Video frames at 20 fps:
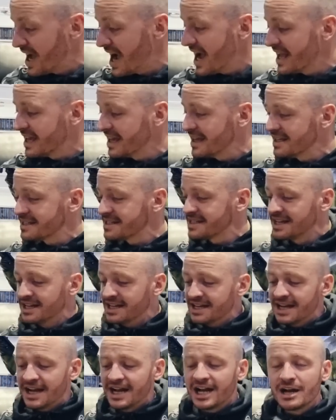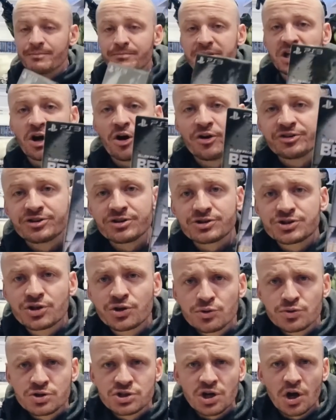that is uh, Beyond
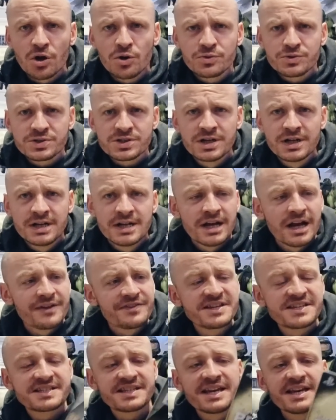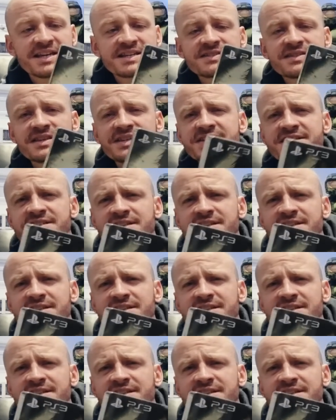Two Souls. This is the